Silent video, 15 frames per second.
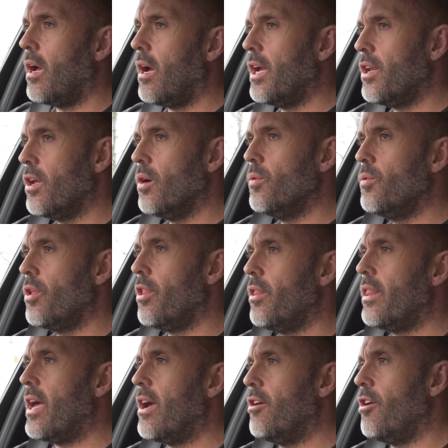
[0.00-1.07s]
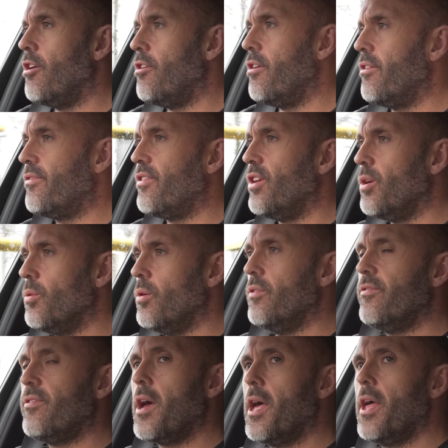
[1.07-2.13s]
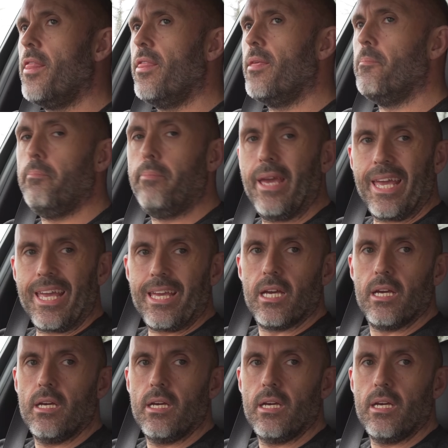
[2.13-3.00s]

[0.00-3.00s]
I know that there are a few of the big